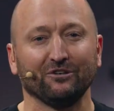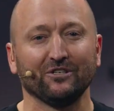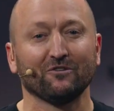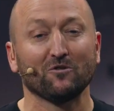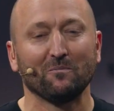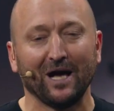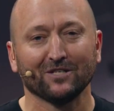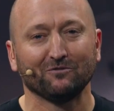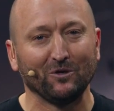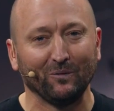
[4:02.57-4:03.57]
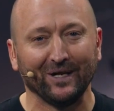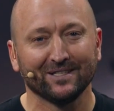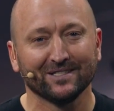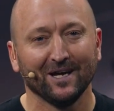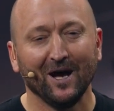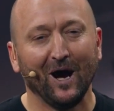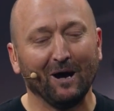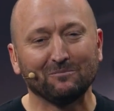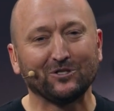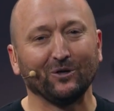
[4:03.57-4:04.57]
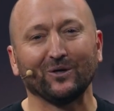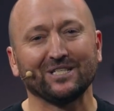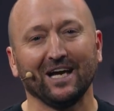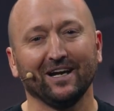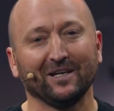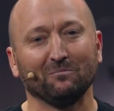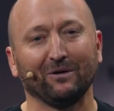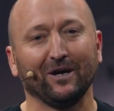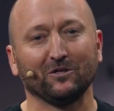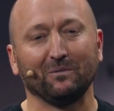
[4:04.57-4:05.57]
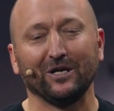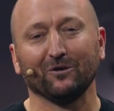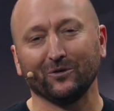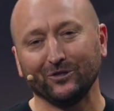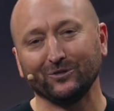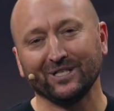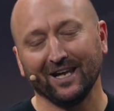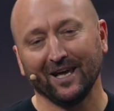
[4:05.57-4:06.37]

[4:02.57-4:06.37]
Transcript: around to different online retailers, you'll see that there's not a whole lot of stock